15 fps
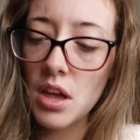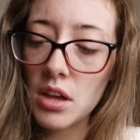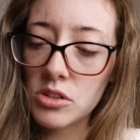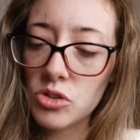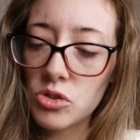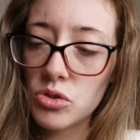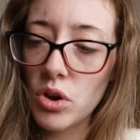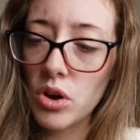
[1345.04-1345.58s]

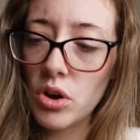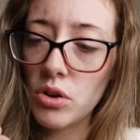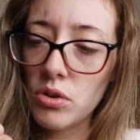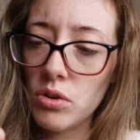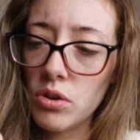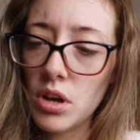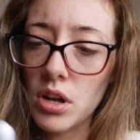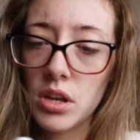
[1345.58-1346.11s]

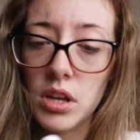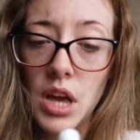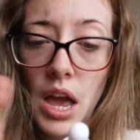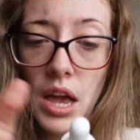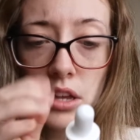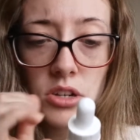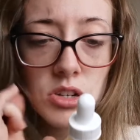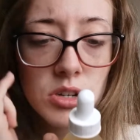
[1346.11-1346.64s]
So yeah,
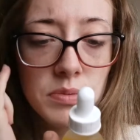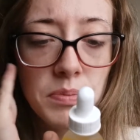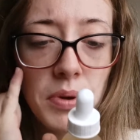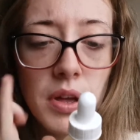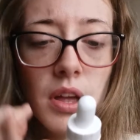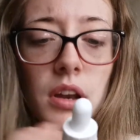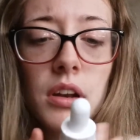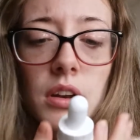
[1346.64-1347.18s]
you just
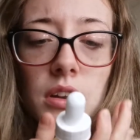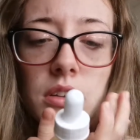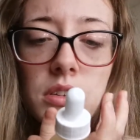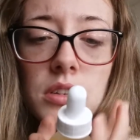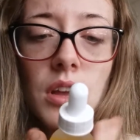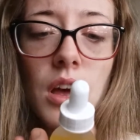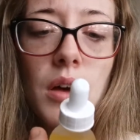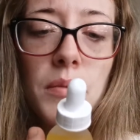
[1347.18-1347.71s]
put
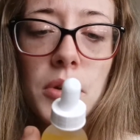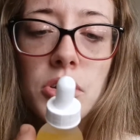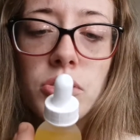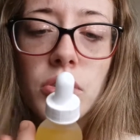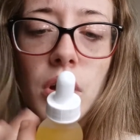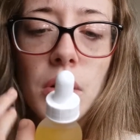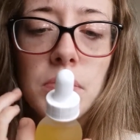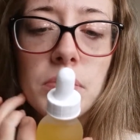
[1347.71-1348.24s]
some
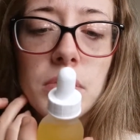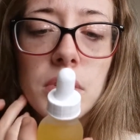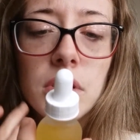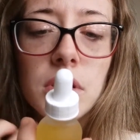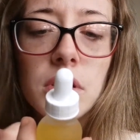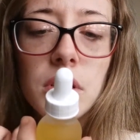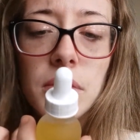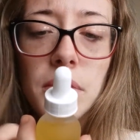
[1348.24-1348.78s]

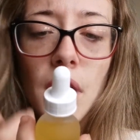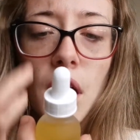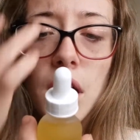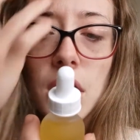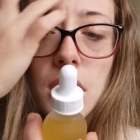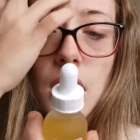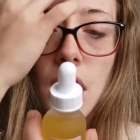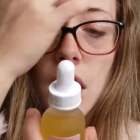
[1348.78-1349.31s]
drops
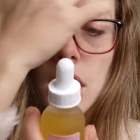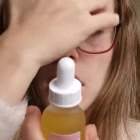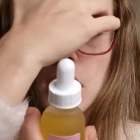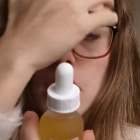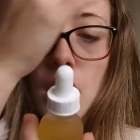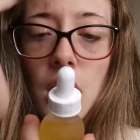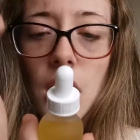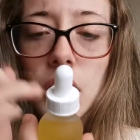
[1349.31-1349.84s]

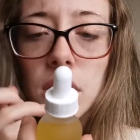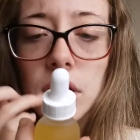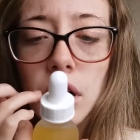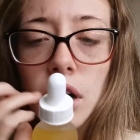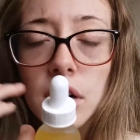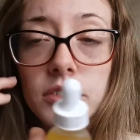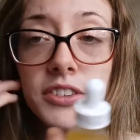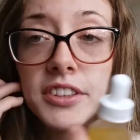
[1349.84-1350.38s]

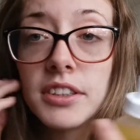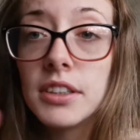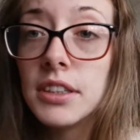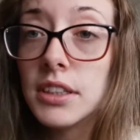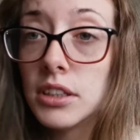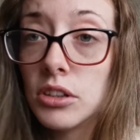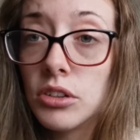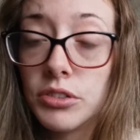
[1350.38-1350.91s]
after
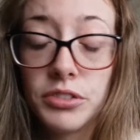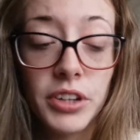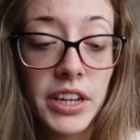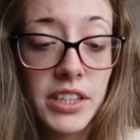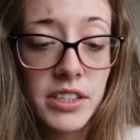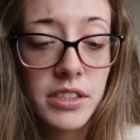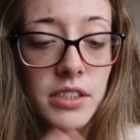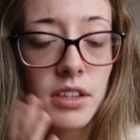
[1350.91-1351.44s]
cleaning your
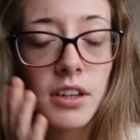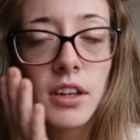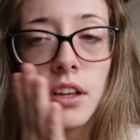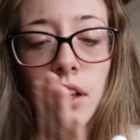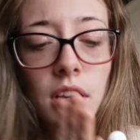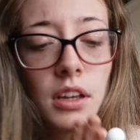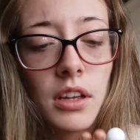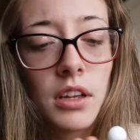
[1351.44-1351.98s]
face.
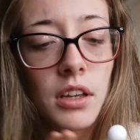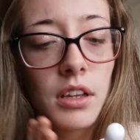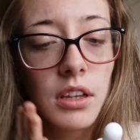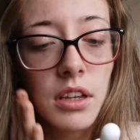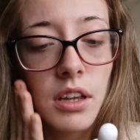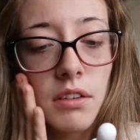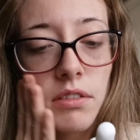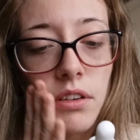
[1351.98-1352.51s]

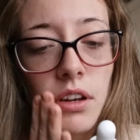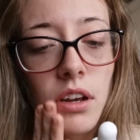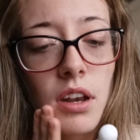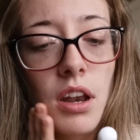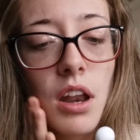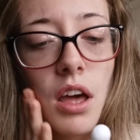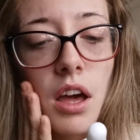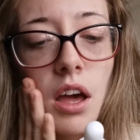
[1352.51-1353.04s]
Give it a
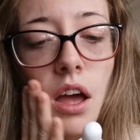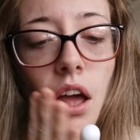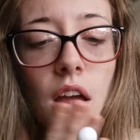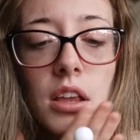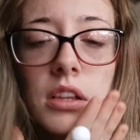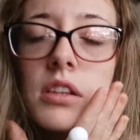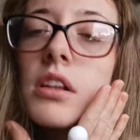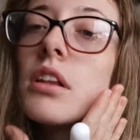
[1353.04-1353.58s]

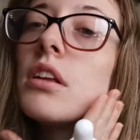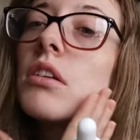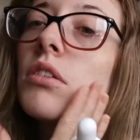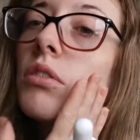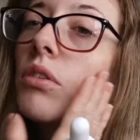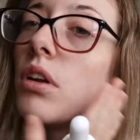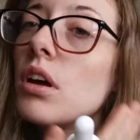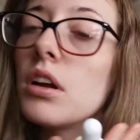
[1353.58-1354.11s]
nice
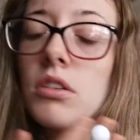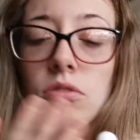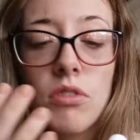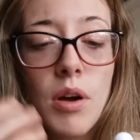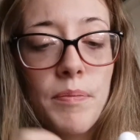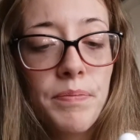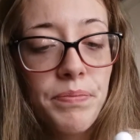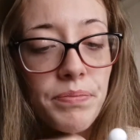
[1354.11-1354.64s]
little light
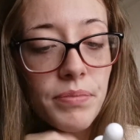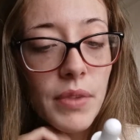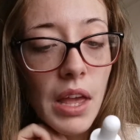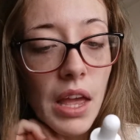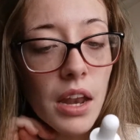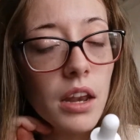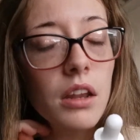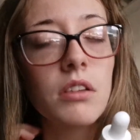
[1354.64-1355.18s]
rub
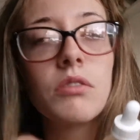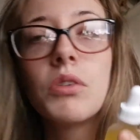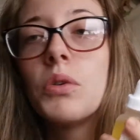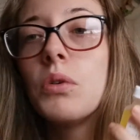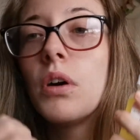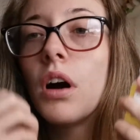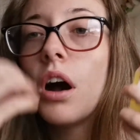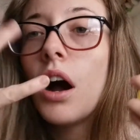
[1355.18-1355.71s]
and it
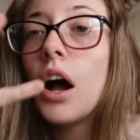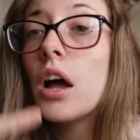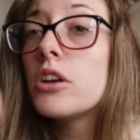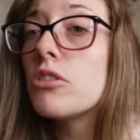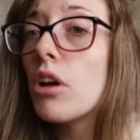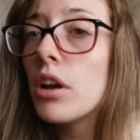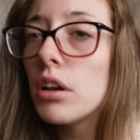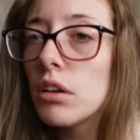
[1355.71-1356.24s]
will
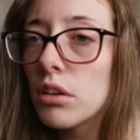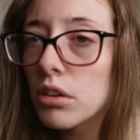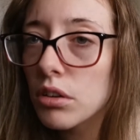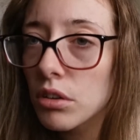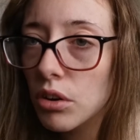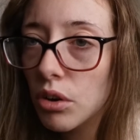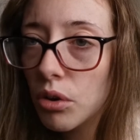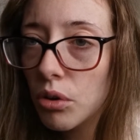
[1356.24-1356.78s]
hydrate
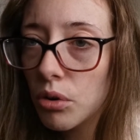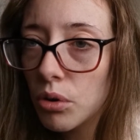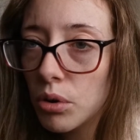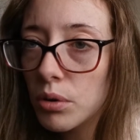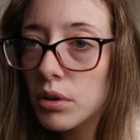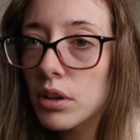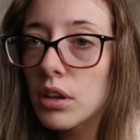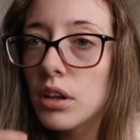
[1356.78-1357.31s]
or
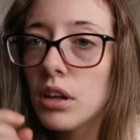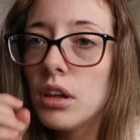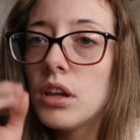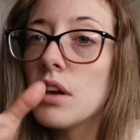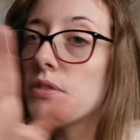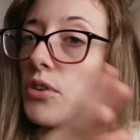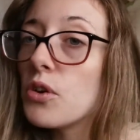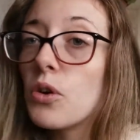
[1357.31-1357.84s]

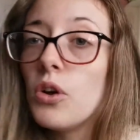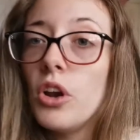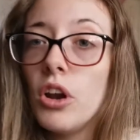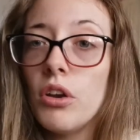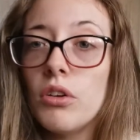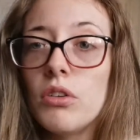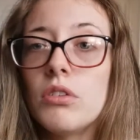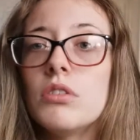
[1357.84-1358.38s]
give you a
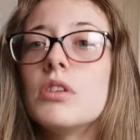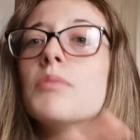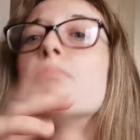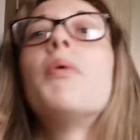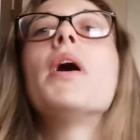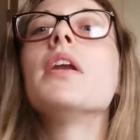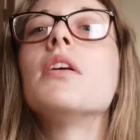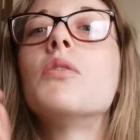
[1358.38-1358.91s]
glow,
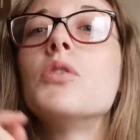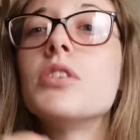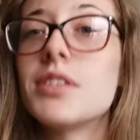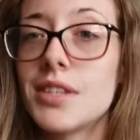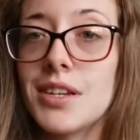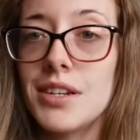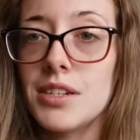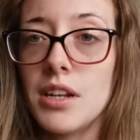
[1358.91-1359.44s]
depending what your
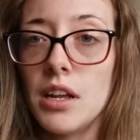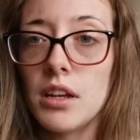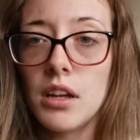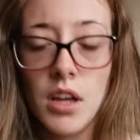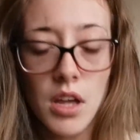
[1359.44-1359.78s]
skin is like.